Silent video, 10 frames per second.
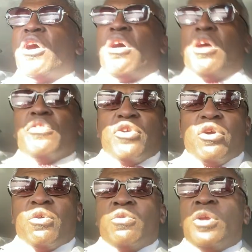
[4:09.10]
all
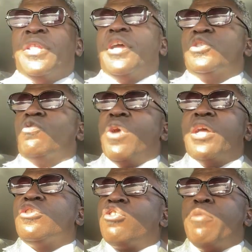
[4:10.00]
know there's
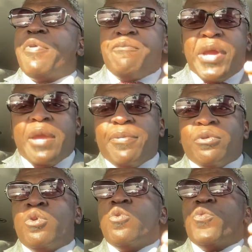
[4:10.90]
one group of
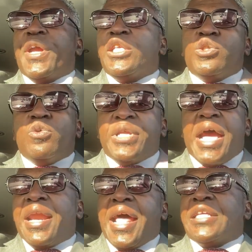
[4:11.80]
people we do
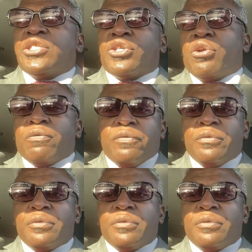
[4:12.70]
not like to serve.